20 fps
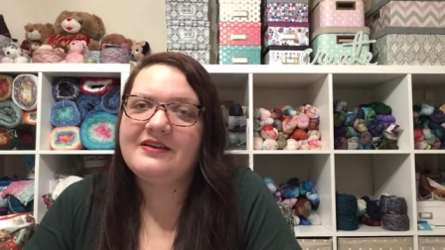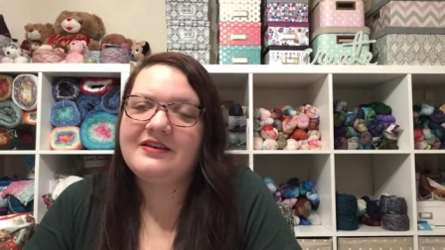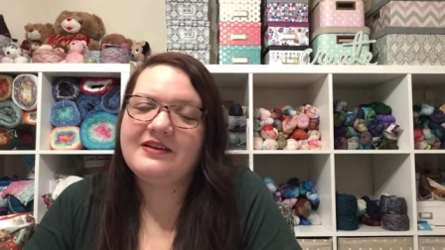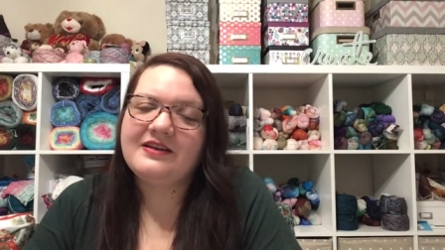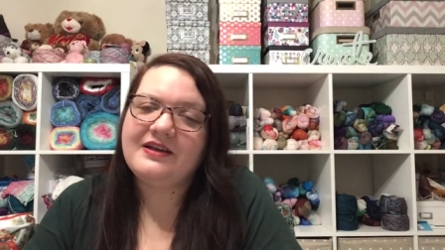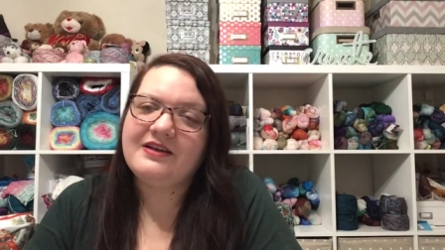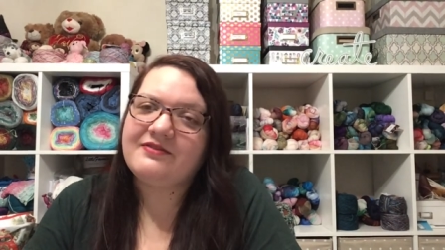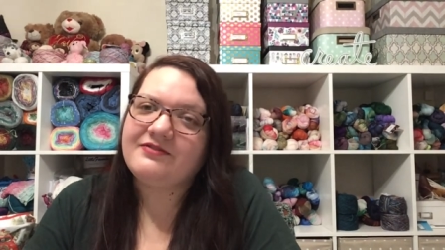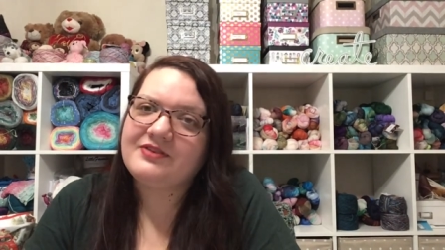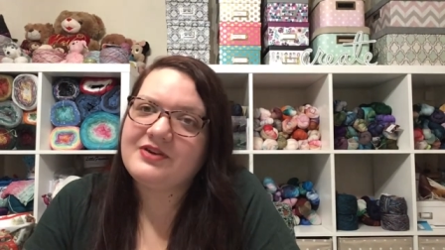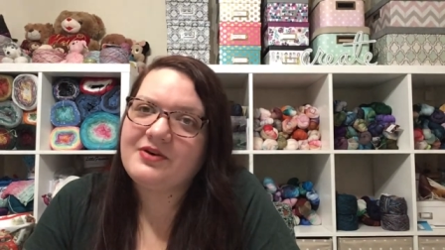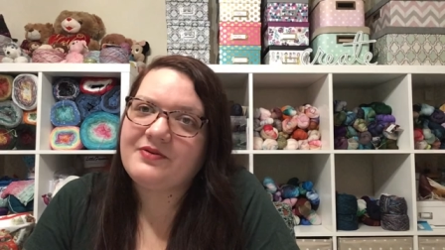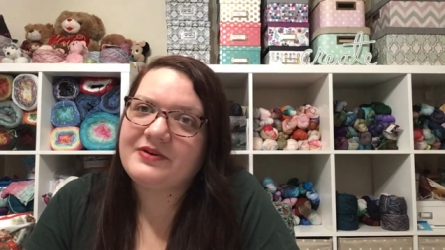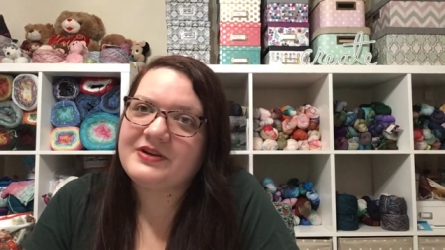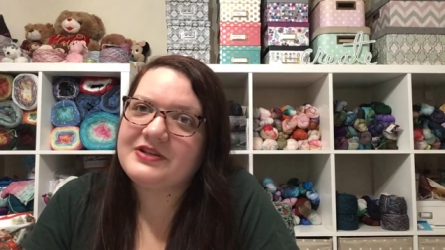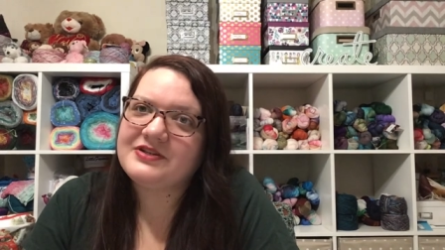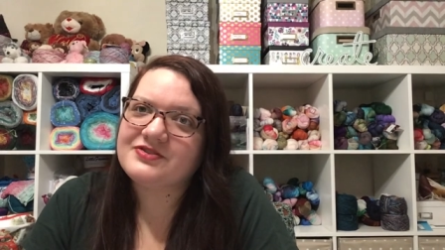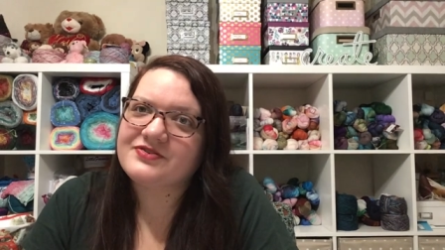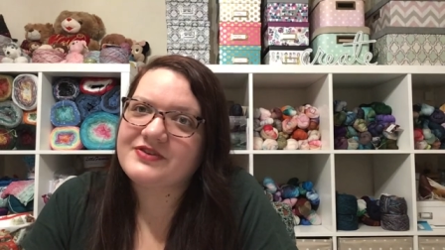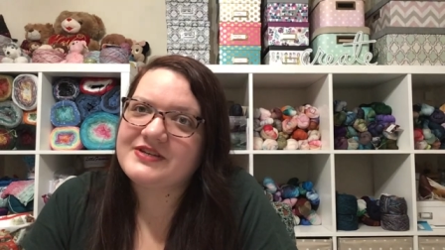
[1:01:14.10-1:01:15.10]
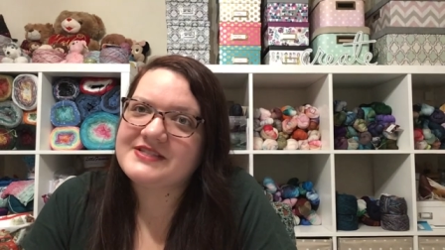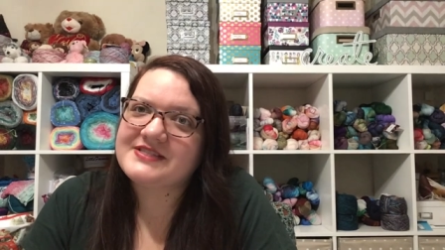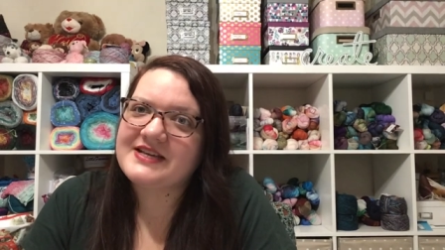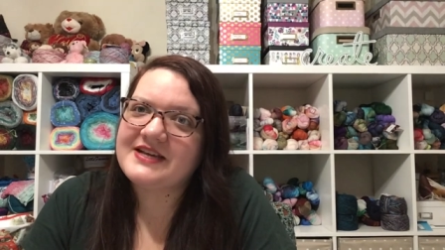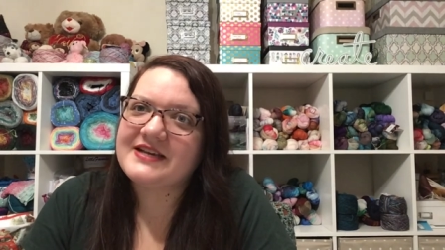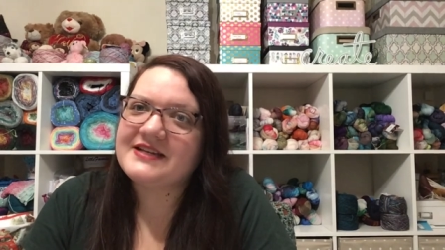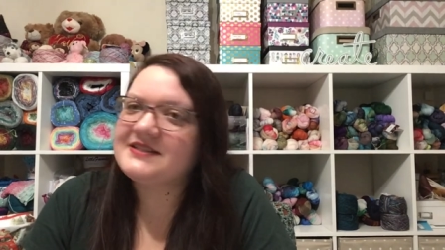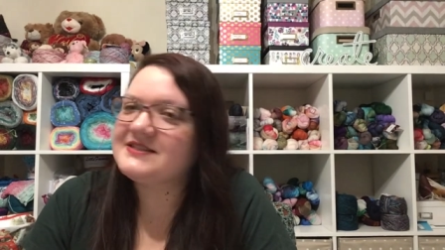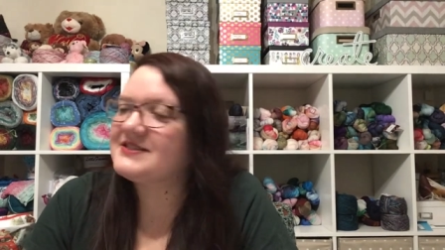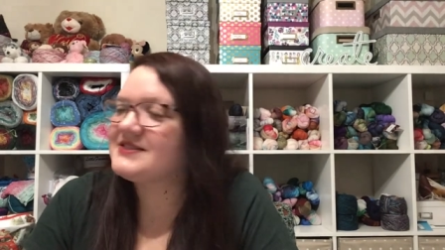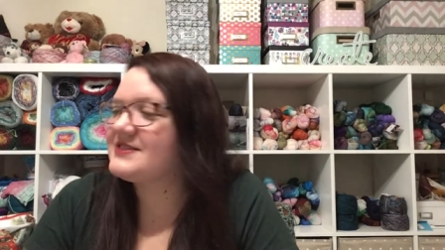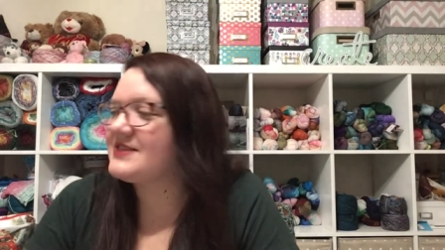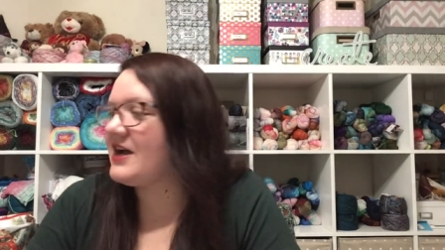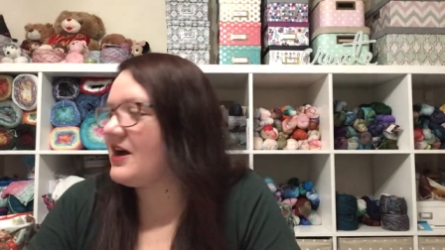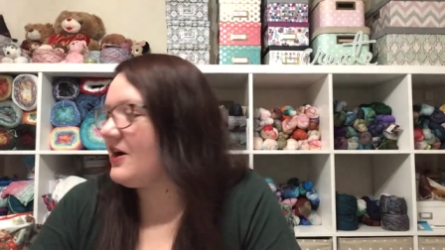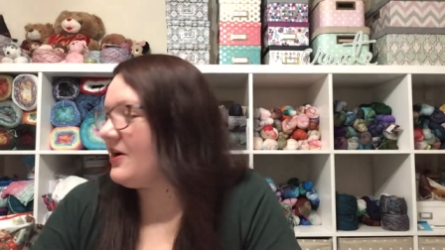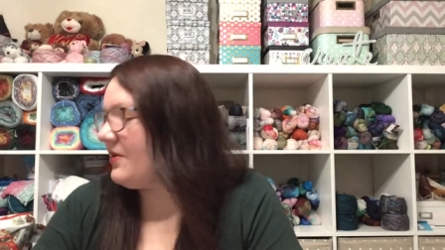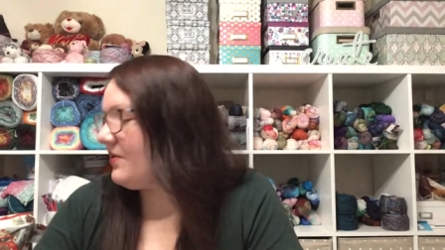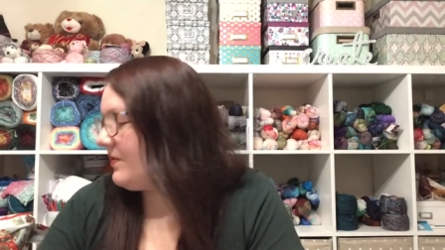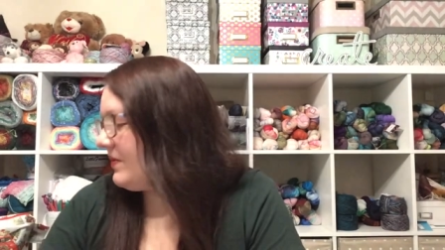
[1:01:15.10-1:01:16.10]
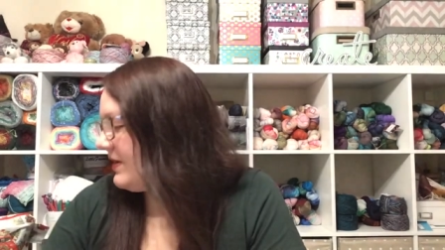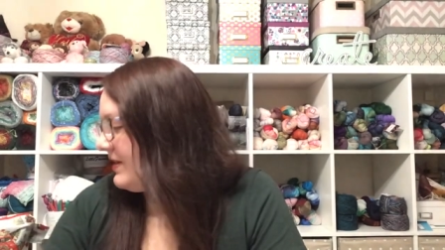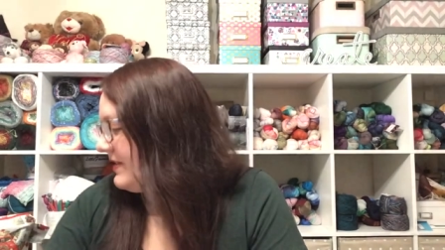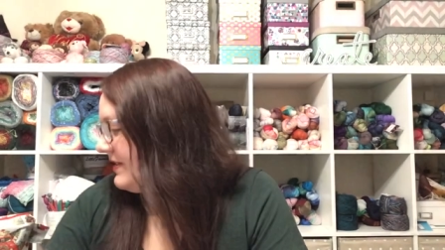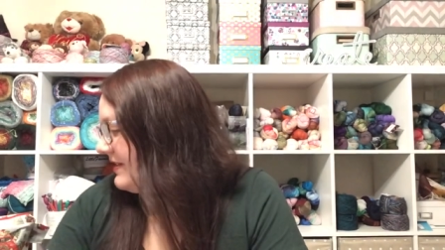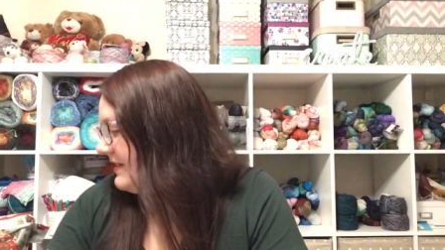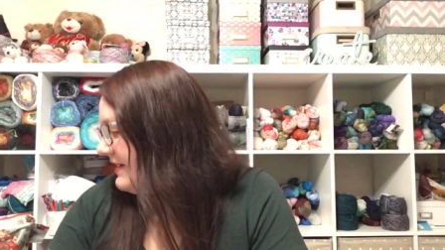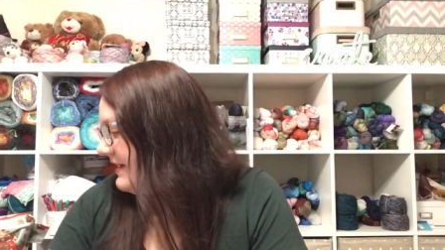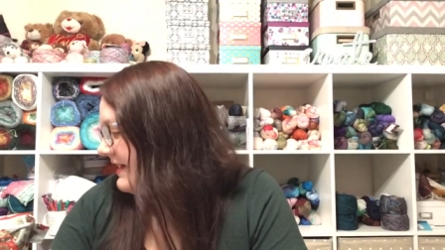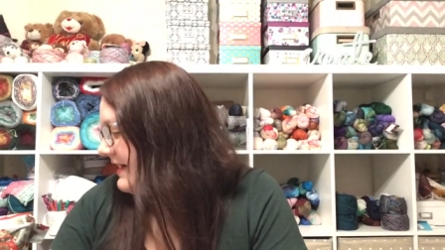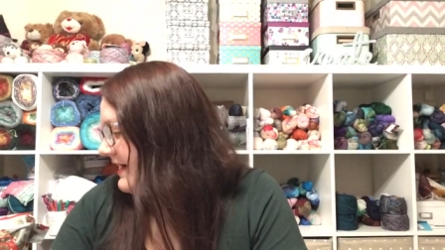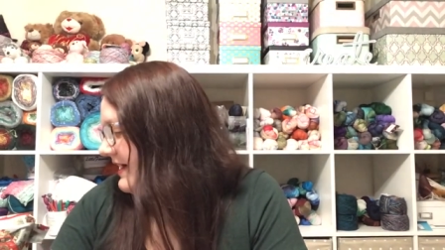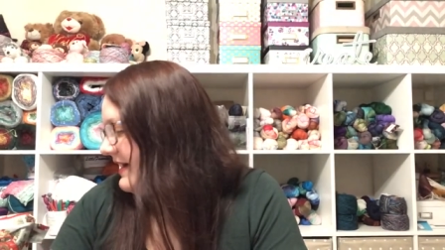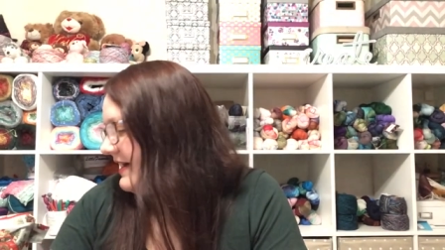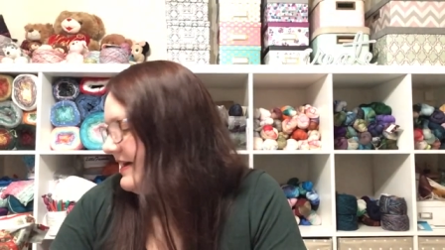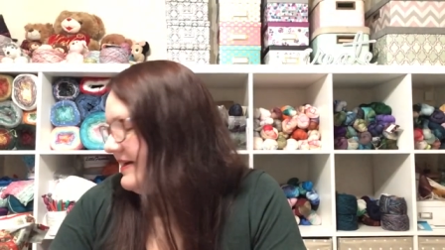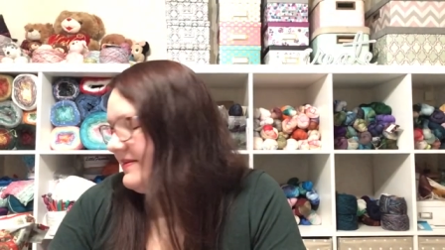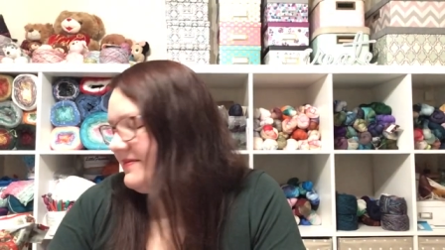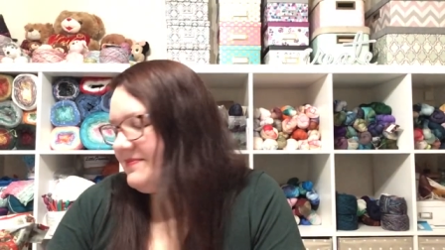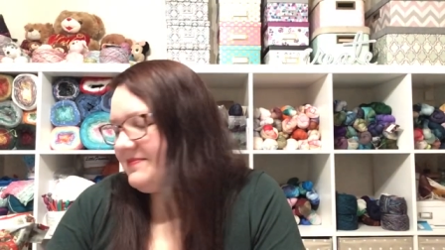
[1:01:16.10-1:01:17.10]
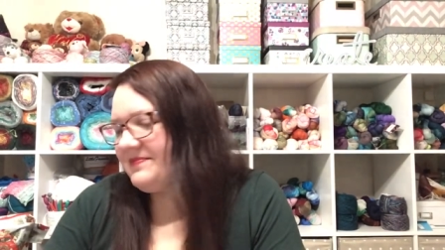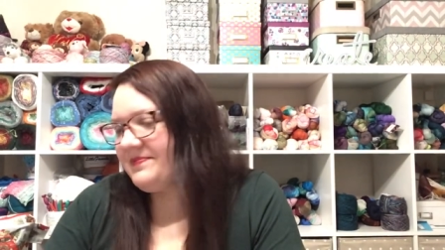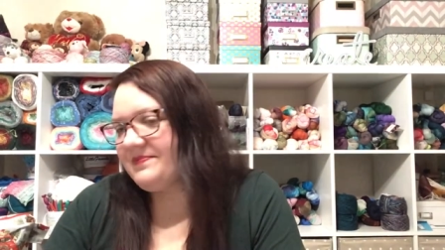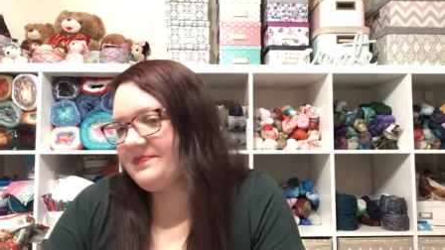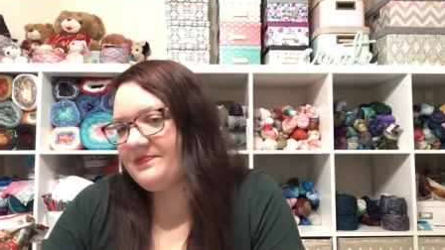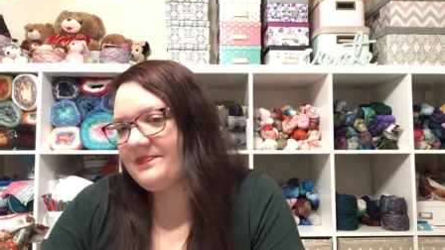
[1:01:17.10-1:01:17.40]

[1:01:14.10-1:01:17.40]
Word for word: if no one enjoys it. So, um,